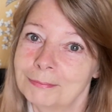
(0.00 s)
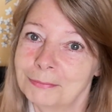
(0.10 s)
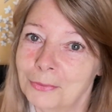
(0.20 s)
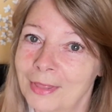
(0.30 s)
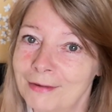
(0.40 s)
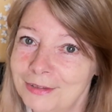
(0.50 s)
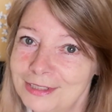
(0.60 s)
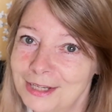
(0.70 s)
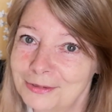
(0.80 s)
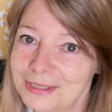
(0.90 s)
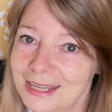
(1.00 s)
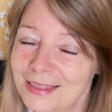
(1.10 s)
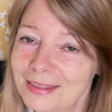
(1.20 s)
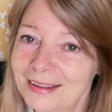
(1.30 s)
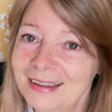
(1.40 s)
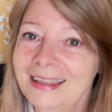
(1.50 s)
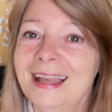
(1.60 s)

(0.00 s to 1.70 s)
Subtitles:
put that video together